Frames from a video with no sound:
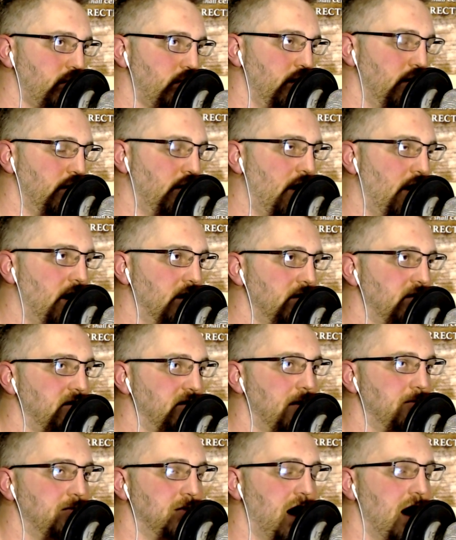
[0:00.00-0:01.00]
God
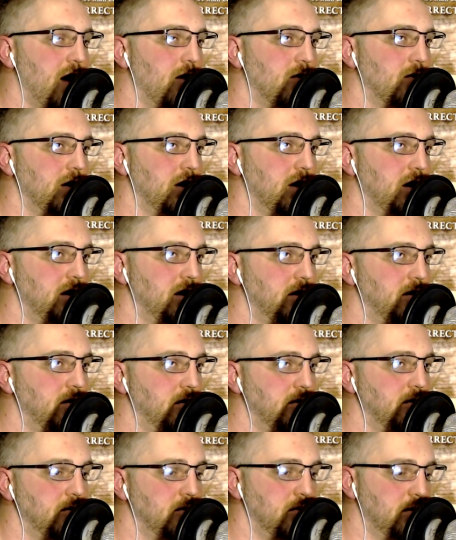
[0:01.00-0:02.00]
stepped down into